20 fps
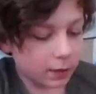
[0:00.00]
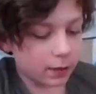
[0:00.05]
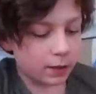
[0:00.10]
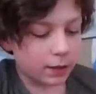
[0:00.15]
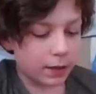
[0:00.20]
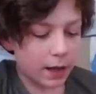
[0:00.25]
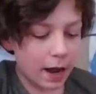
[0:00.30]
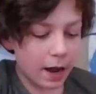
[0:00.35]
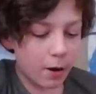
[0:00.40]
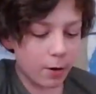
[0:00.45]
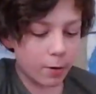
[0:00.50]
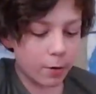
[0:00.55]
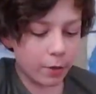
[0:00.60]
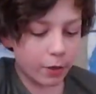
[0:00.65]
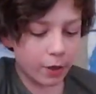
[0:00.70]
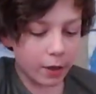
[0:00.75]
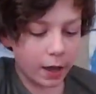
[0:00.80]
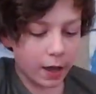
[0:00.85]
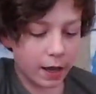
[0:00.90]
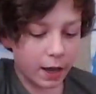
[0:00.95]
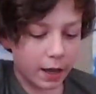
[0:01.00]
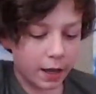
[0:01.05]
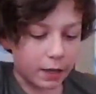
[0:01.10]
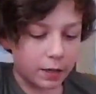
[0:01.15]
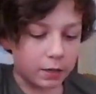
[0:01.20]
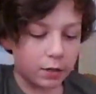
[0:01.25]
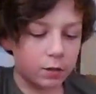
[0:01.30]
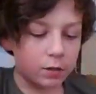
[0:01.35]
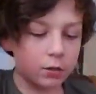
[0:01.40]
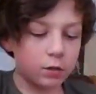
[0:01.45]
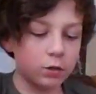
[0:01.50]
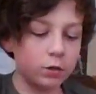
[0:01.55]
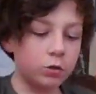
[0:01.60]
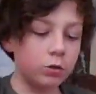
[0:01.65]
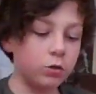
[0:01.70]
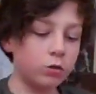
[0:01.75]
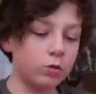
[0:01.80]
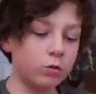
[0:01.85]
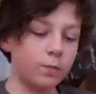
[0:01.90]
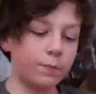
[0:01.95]
Now the head.
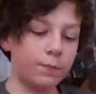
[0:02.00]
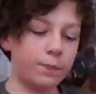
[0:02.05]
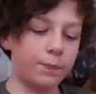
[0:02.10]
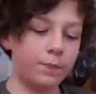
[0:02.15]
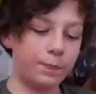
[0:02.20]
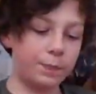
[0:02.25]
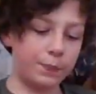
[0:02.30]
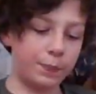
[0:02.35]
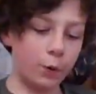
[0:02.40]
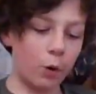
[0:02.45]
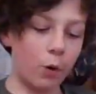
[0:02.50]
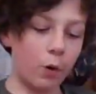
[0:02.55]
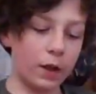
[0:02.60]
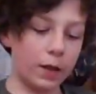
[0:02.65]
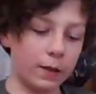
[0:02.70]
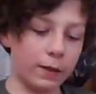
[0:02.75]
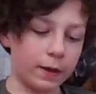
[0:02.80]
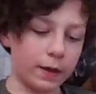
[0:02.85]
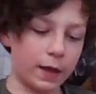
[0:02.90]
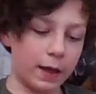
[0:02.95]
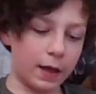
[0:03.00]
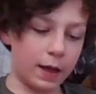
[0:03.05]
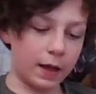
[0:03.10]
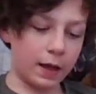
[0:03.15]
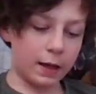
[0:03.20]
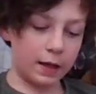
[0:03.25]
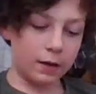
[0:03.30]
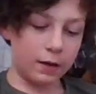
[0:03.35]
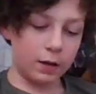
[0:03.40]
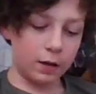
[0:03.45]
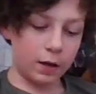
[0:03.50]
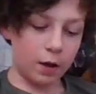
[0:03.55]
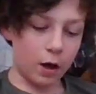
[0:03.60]
Oh boy, the head.